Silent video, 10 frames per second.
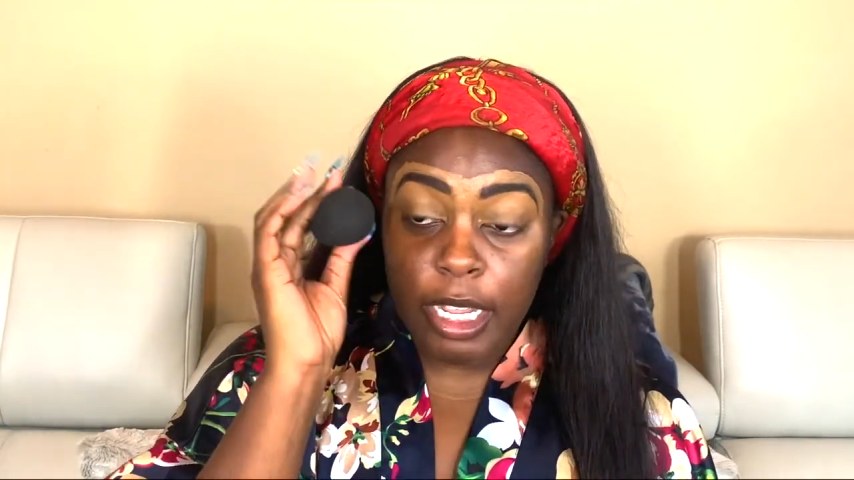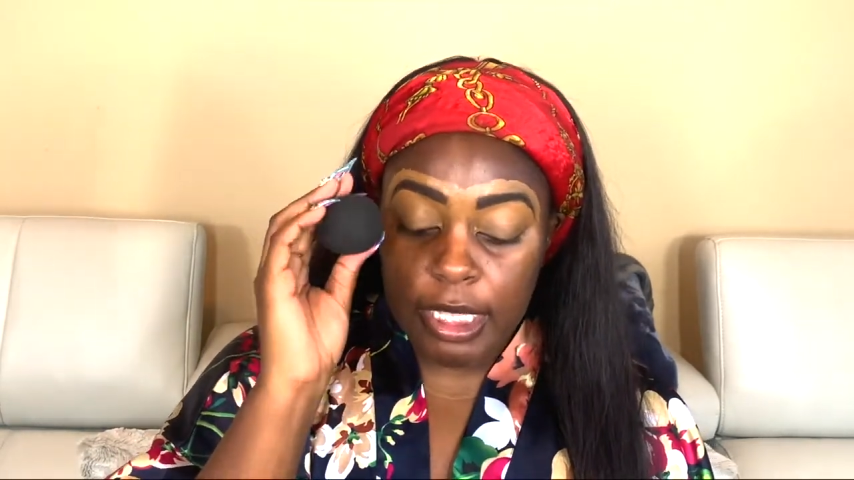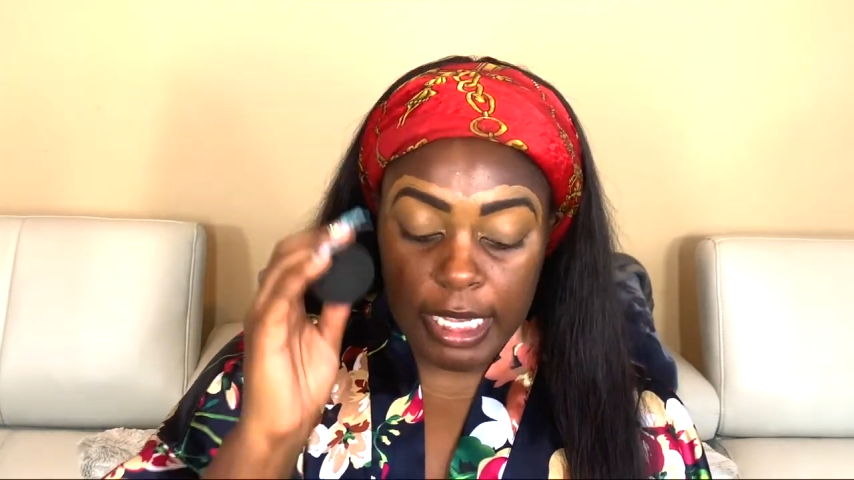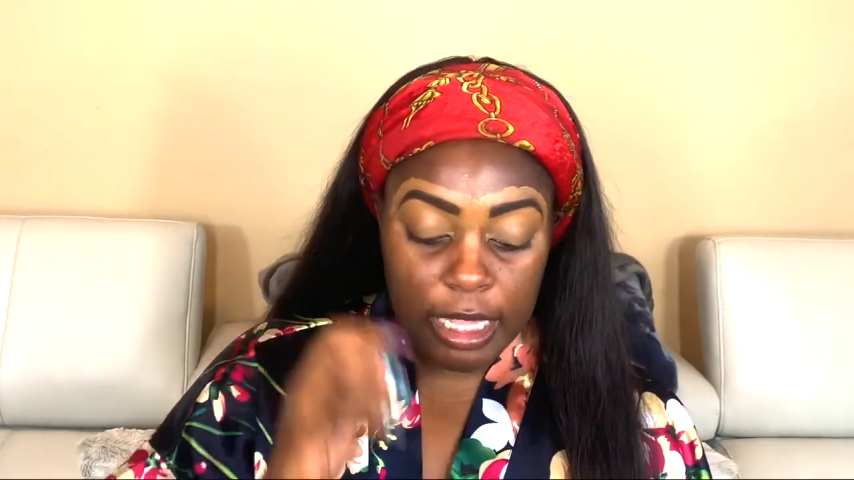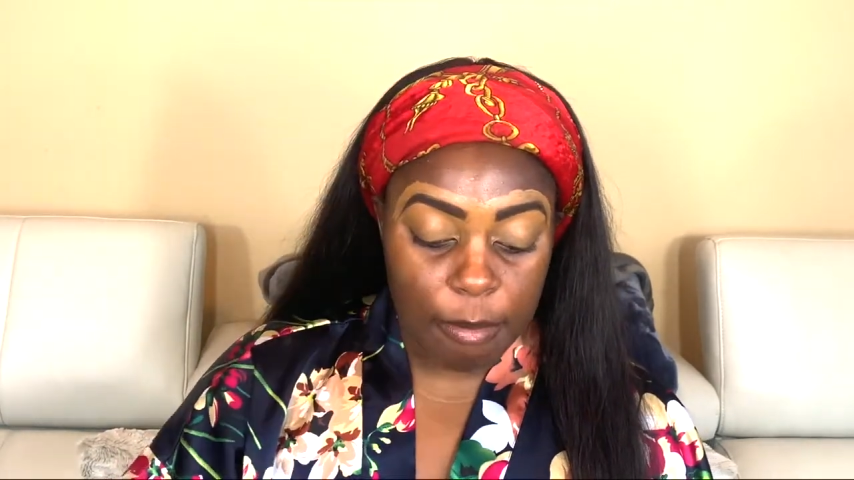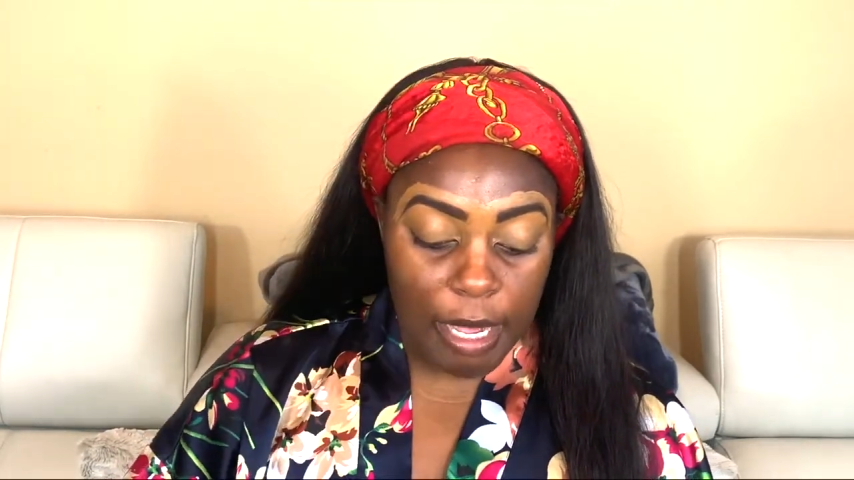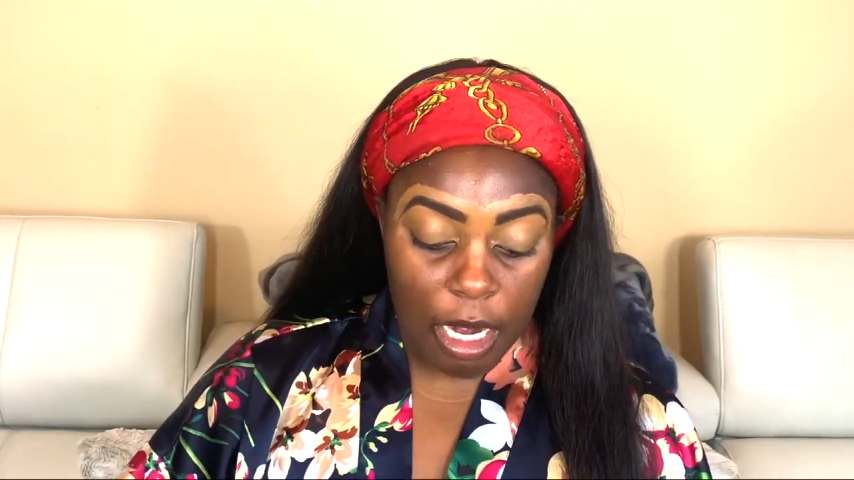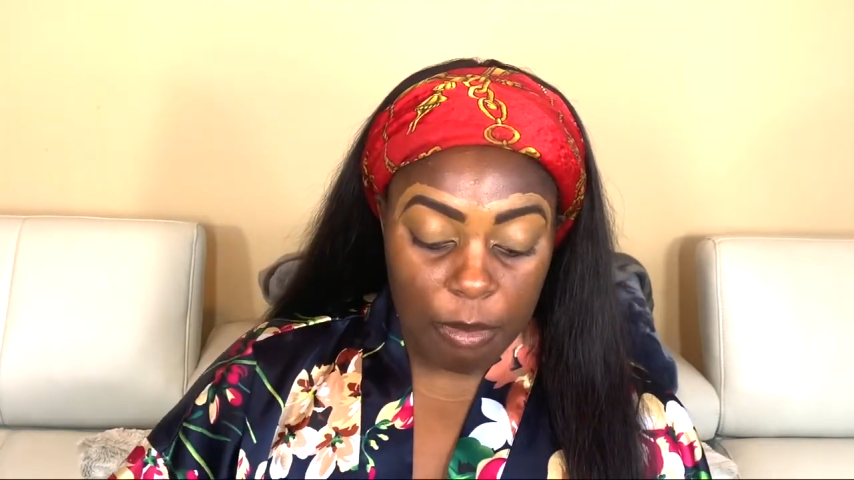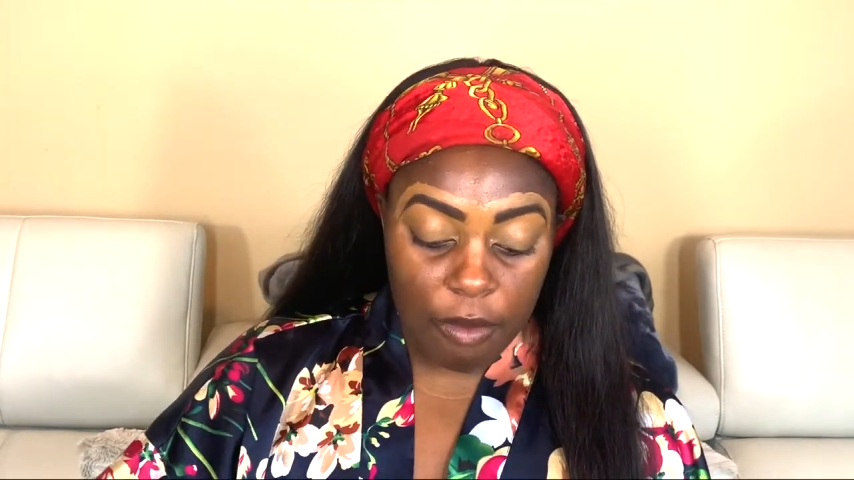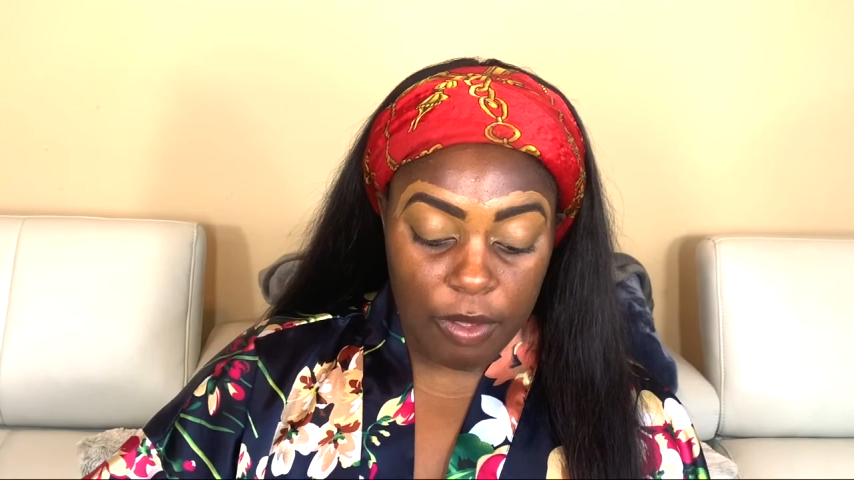take the bottom
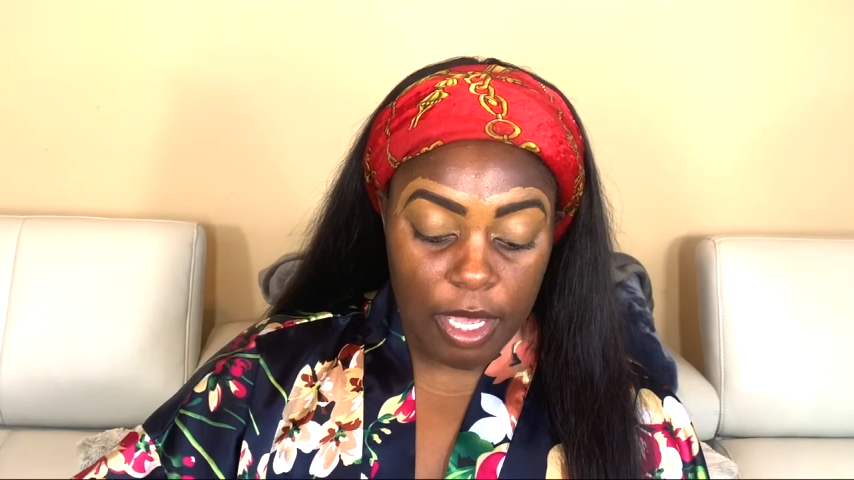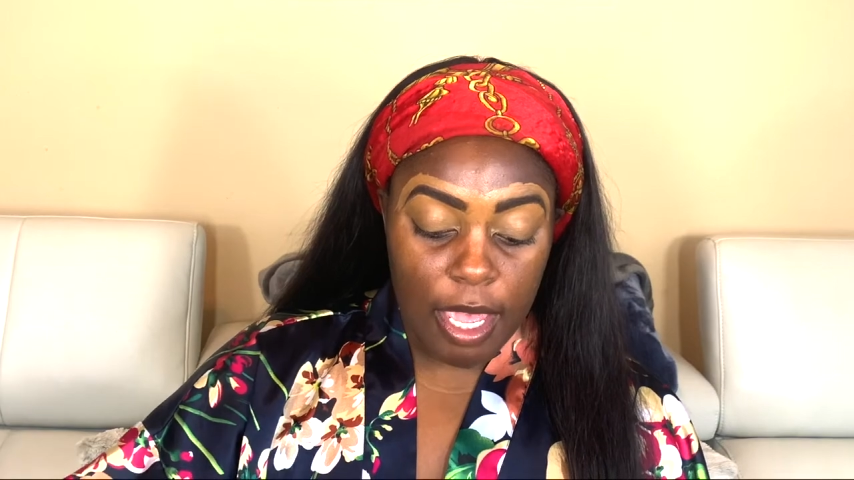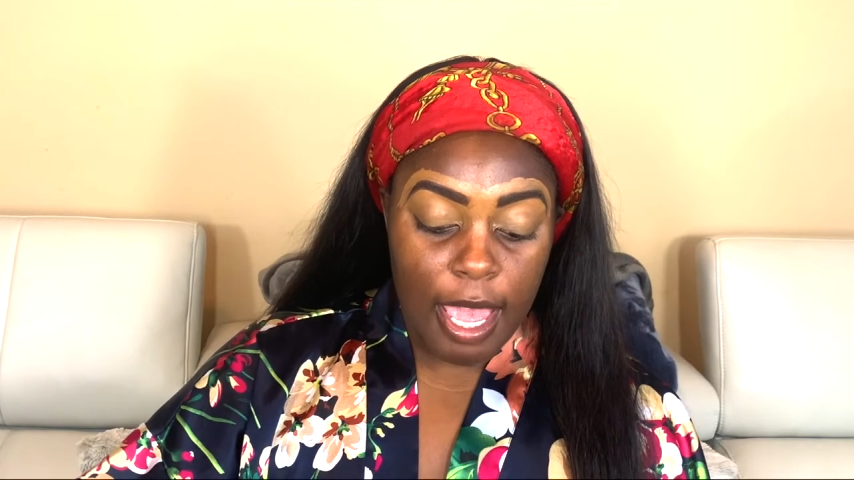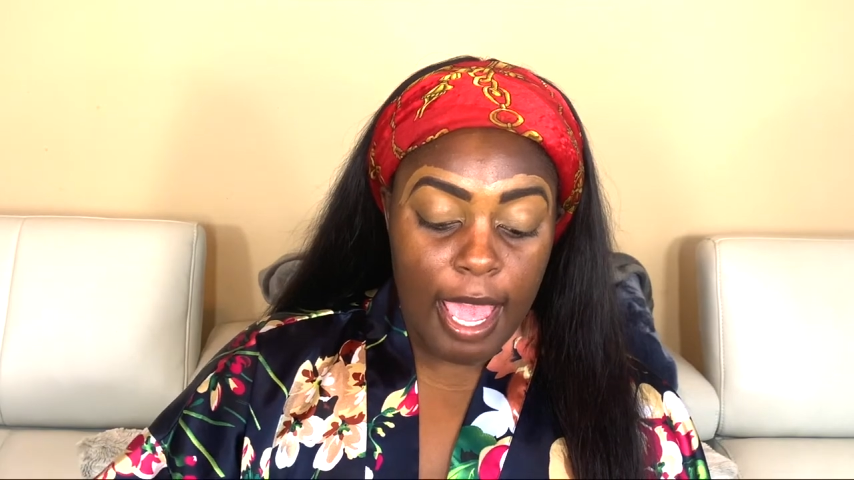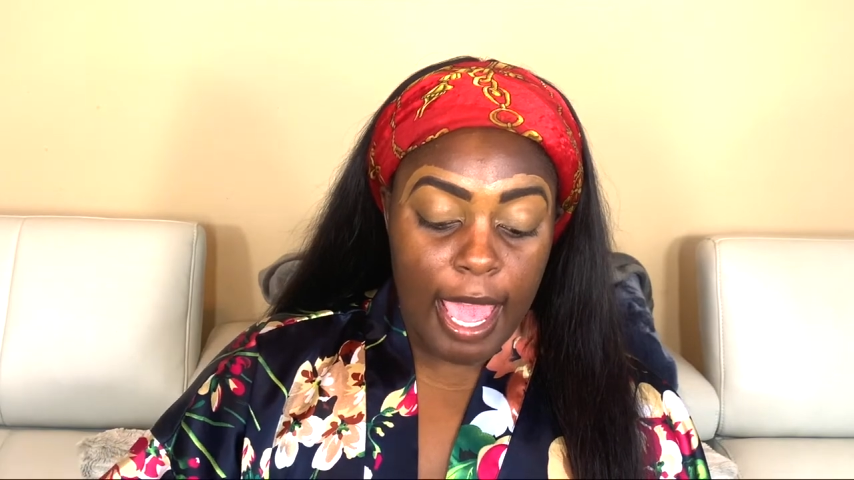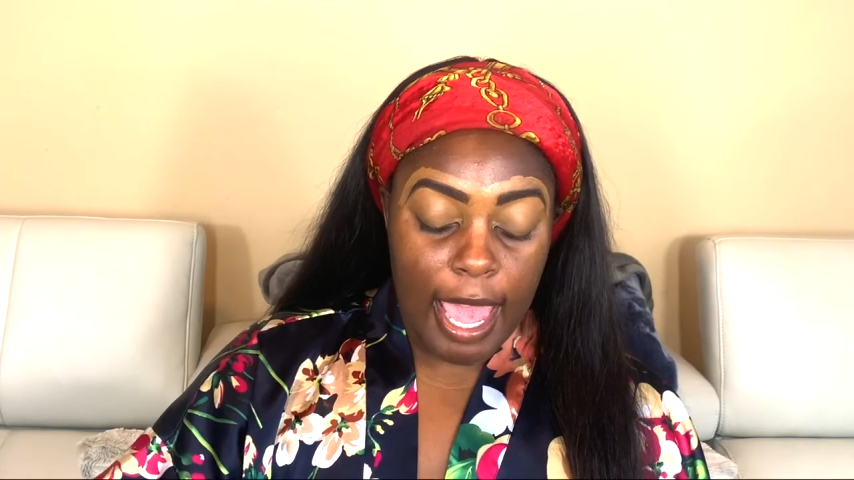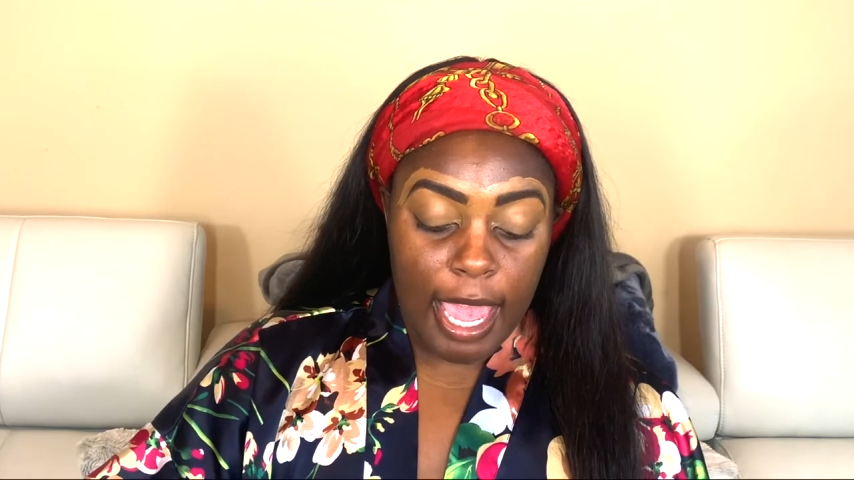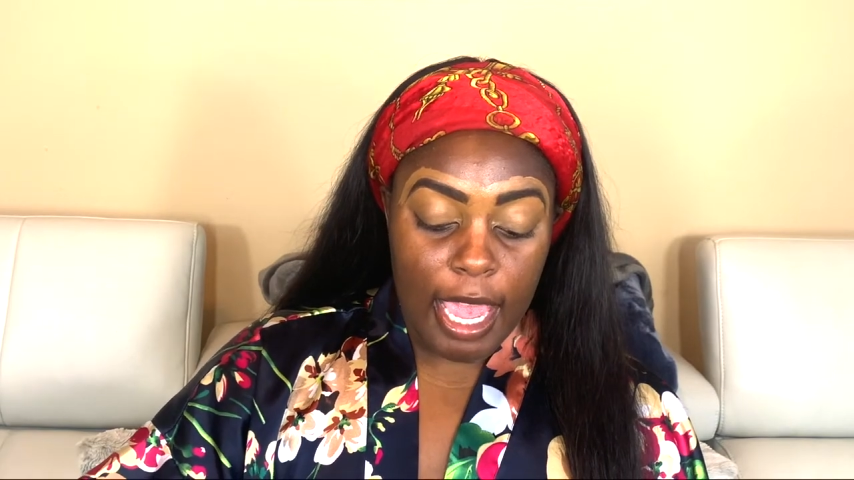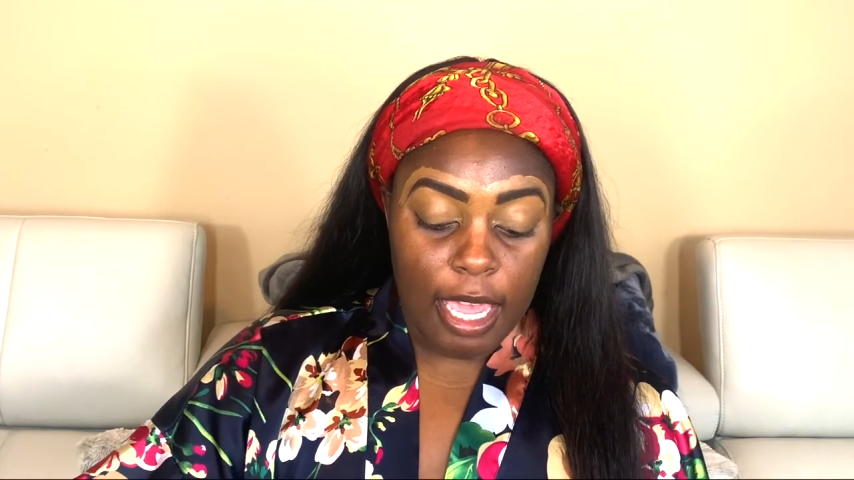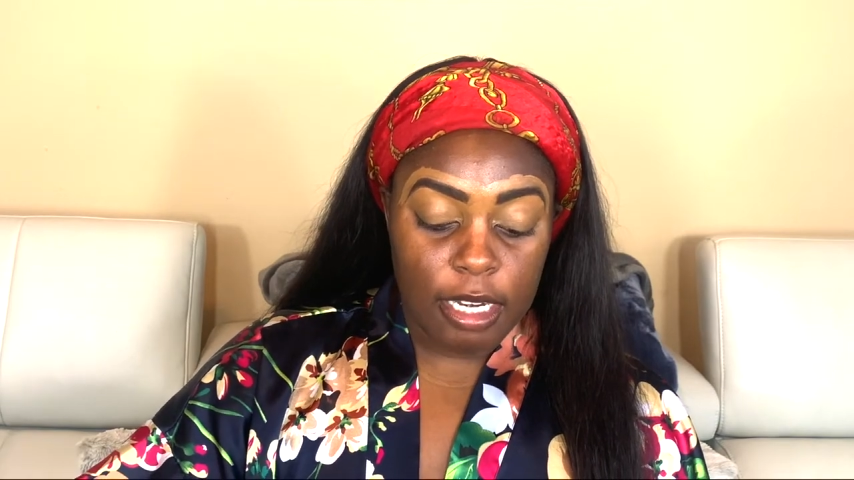of it,
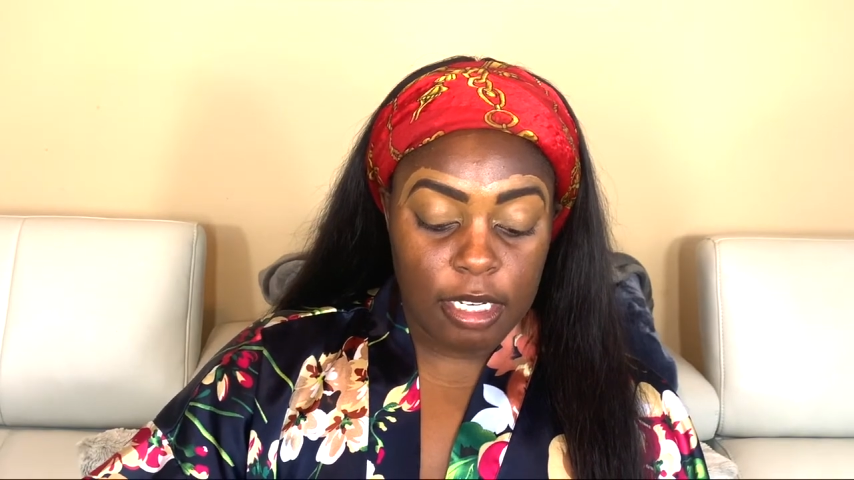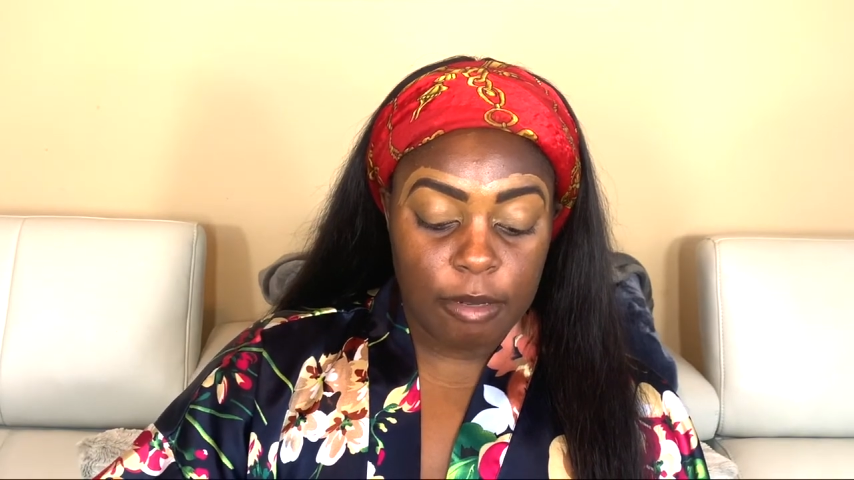and